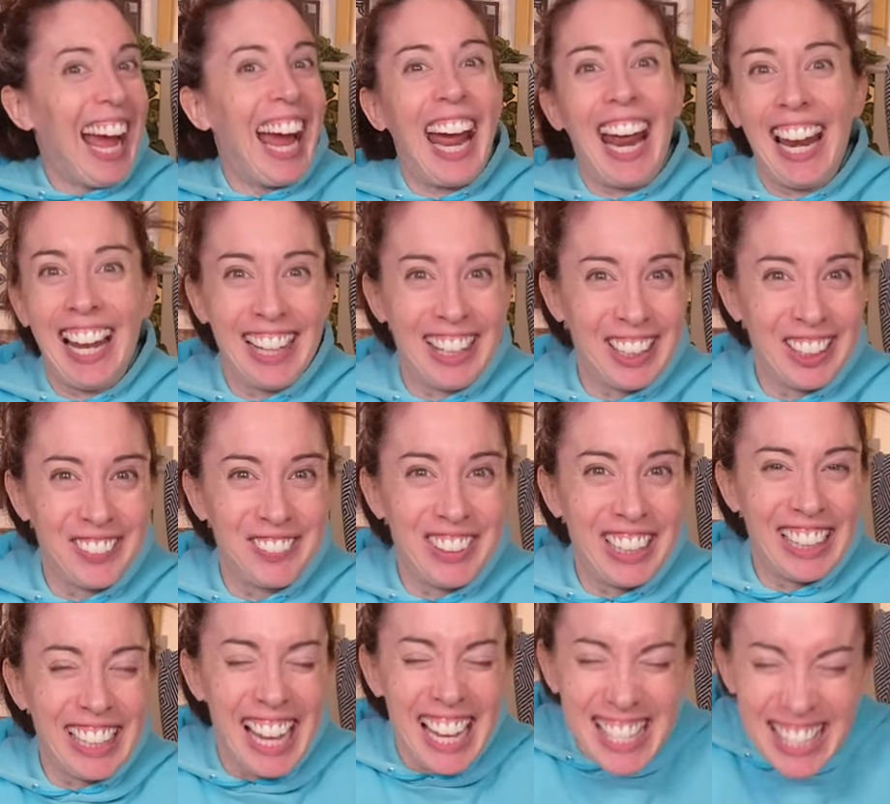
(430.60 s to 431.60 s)
and a little
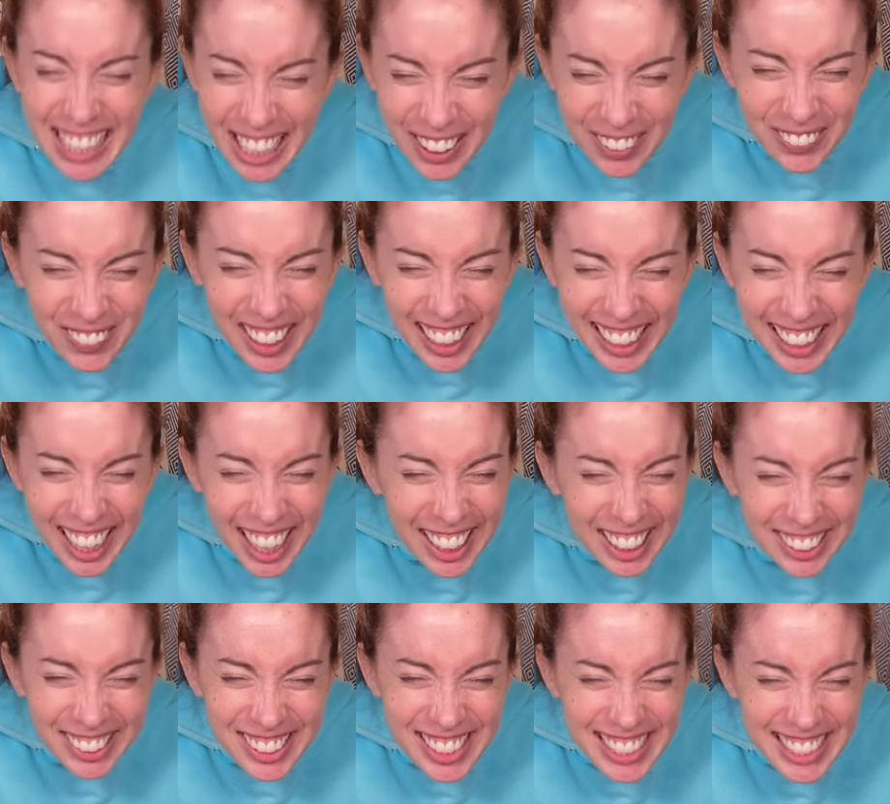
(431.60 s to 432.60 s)
bit less like, what
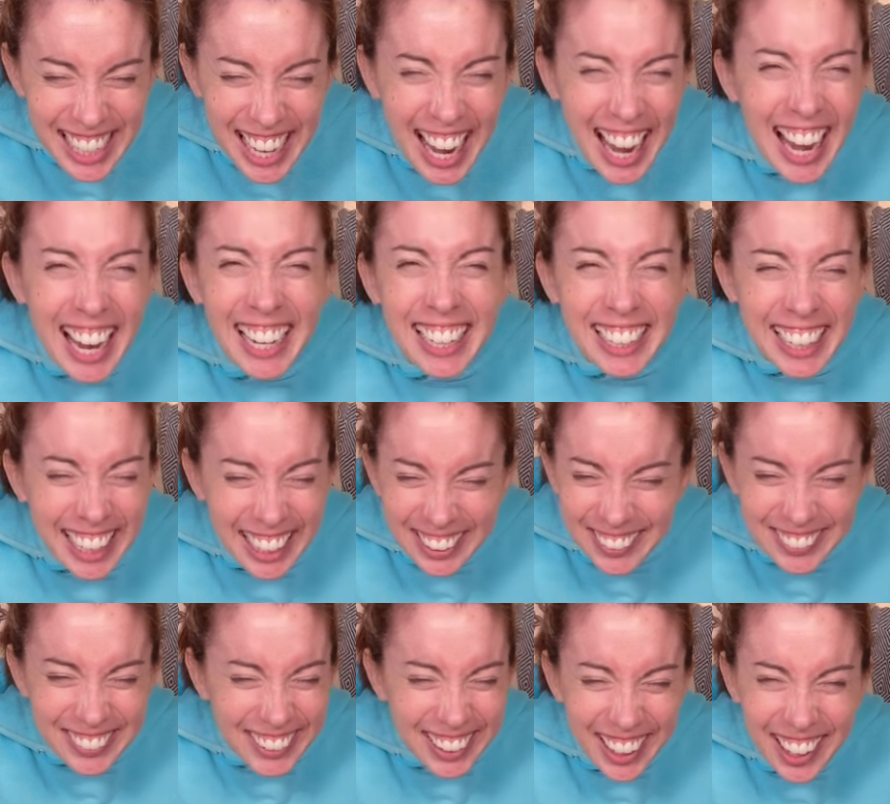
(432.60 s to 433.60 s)
color is that? I
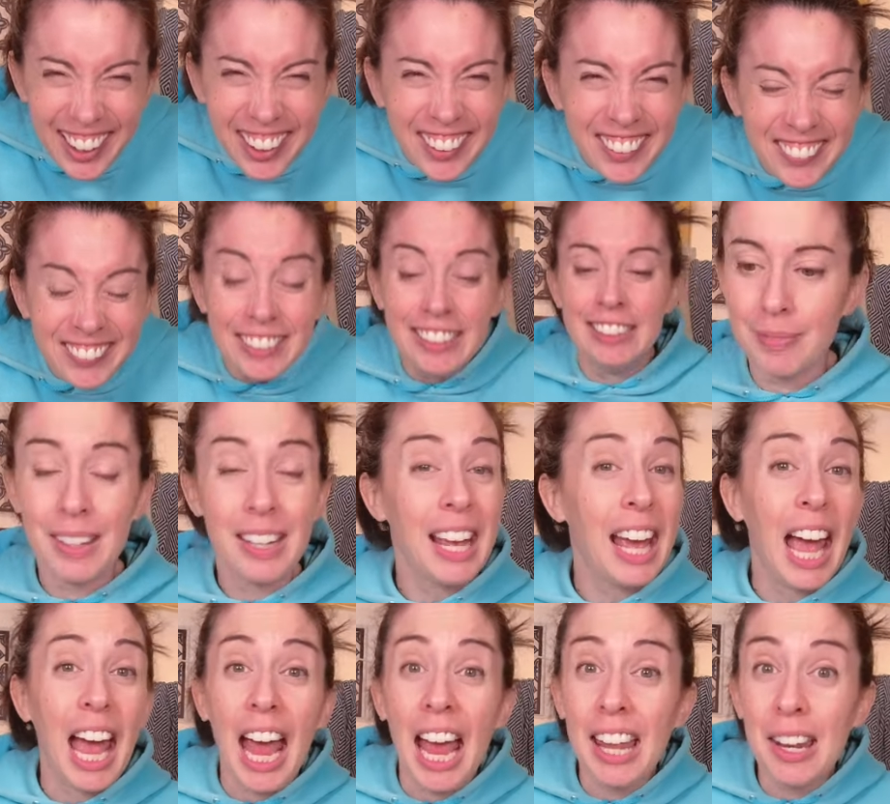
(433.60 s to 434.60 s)
don't know.
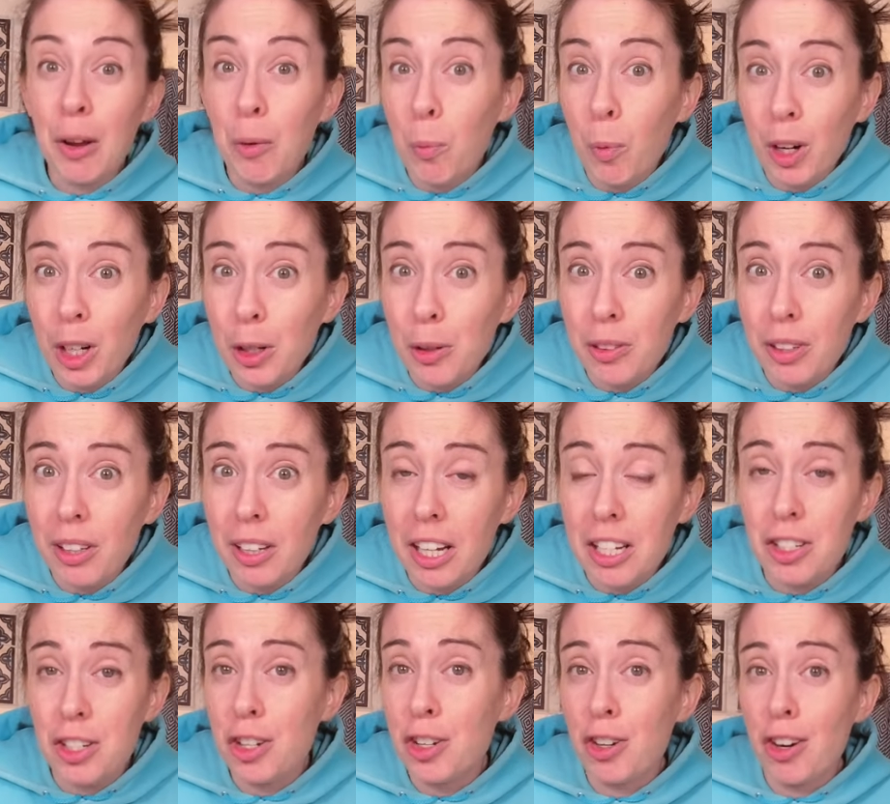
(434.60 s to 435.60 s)
And what do you think I
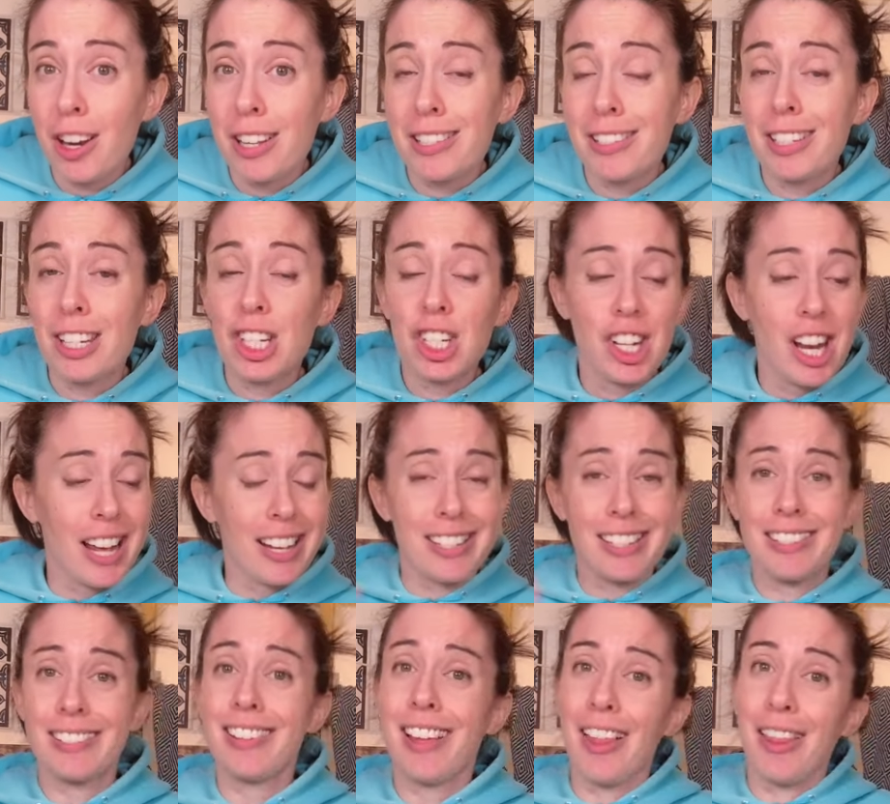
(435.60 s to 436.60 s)
should cross stitch
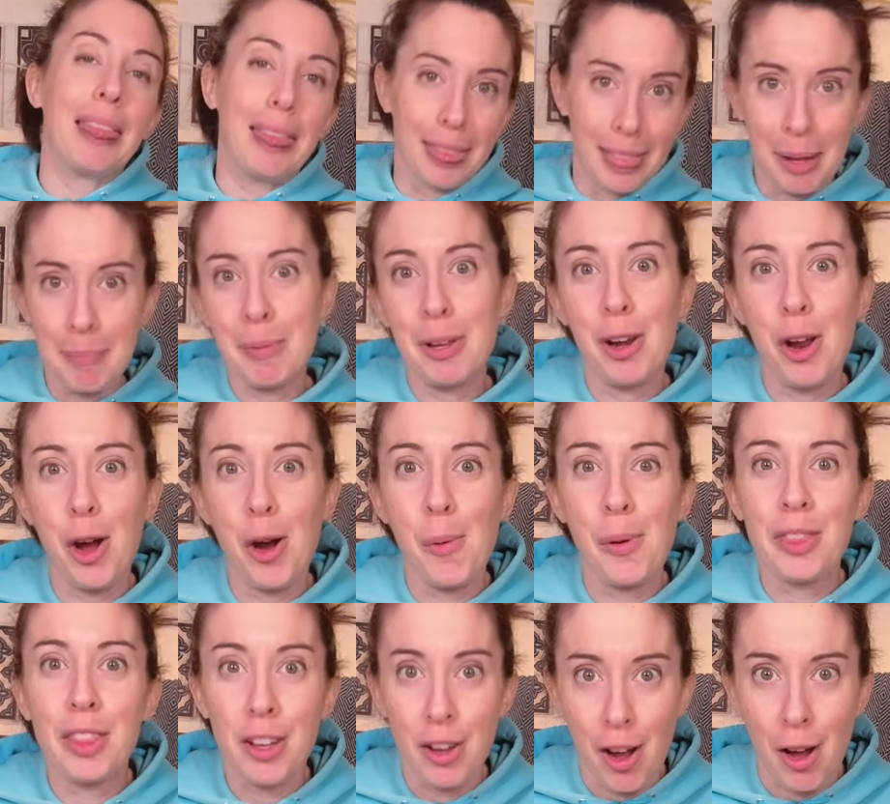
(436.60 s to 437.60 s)
next? Let me know
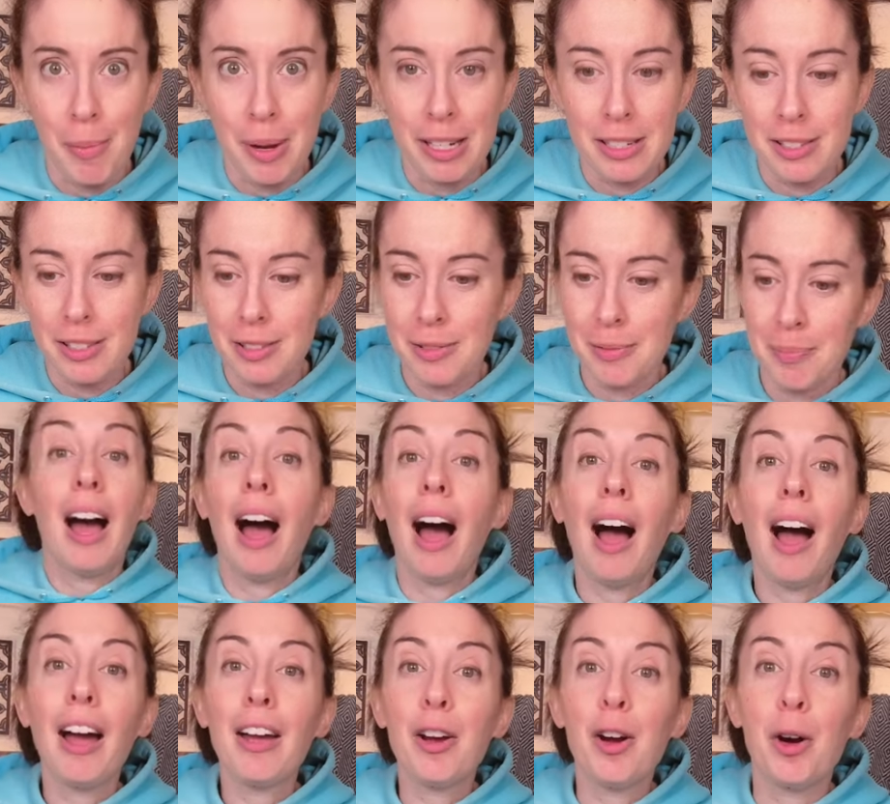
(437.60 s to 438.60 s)
in the comments.
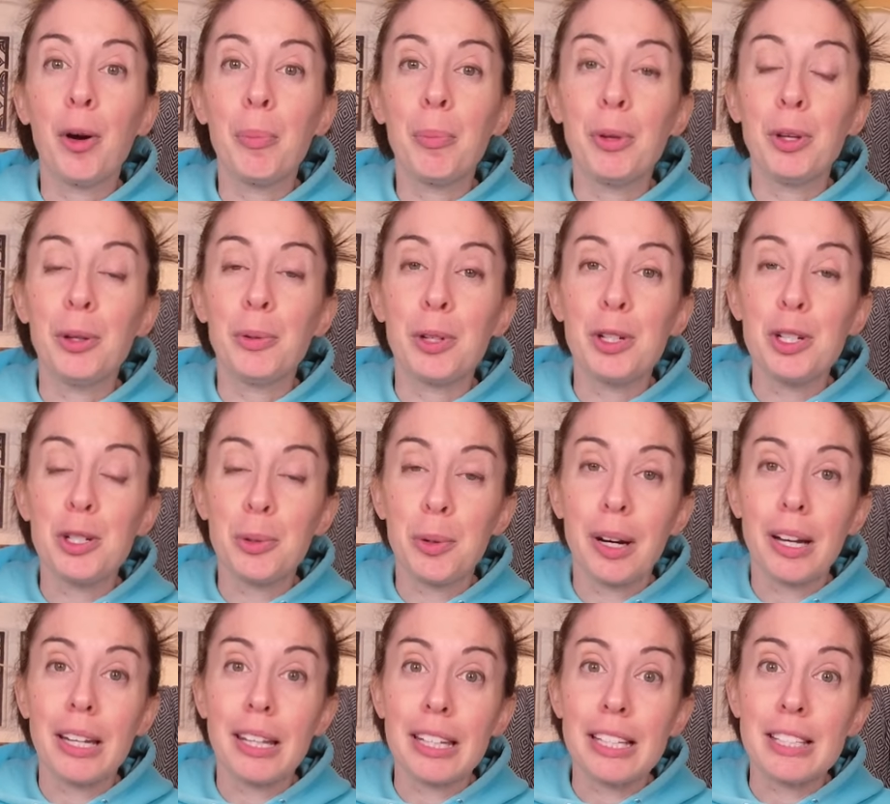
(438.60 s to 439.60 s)
I hope you
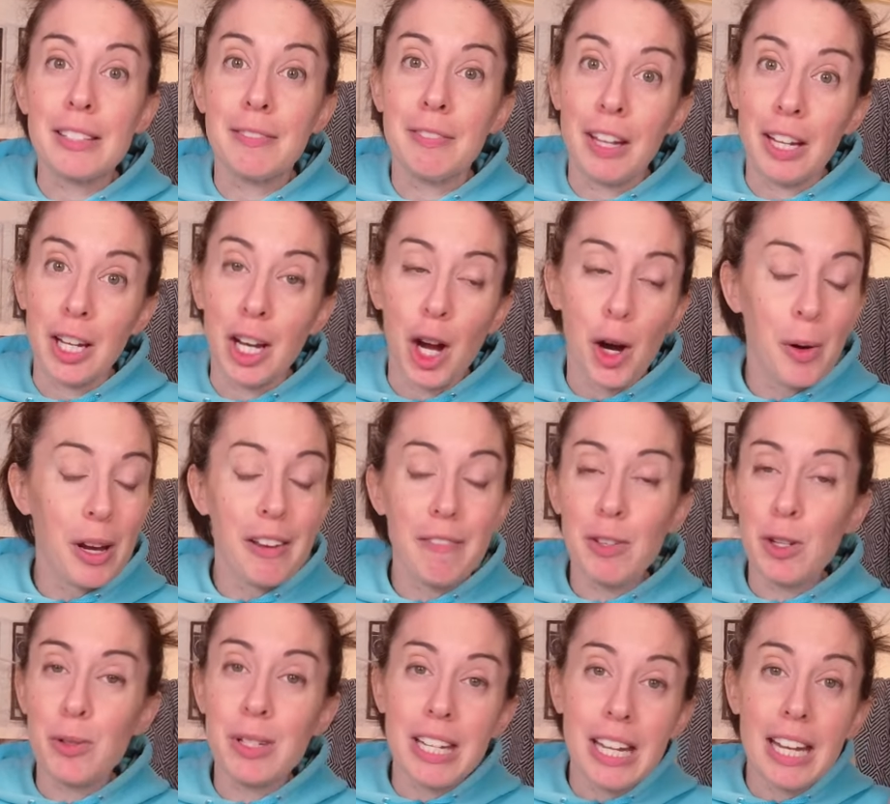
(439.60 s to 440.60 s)
enjoyed this video. If
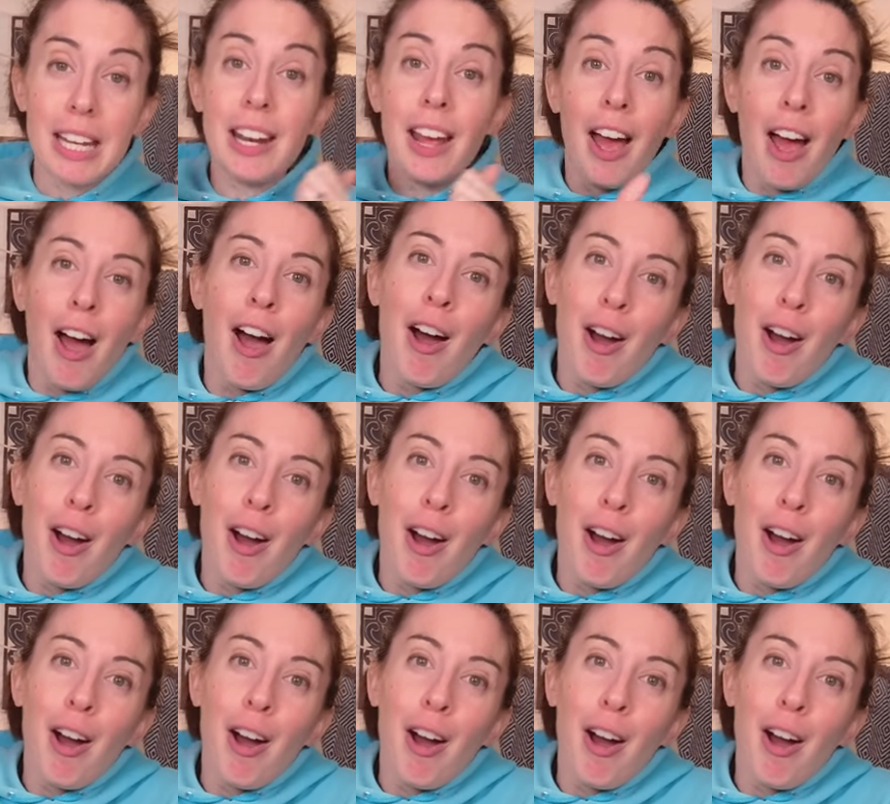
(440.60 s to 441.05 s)
you did,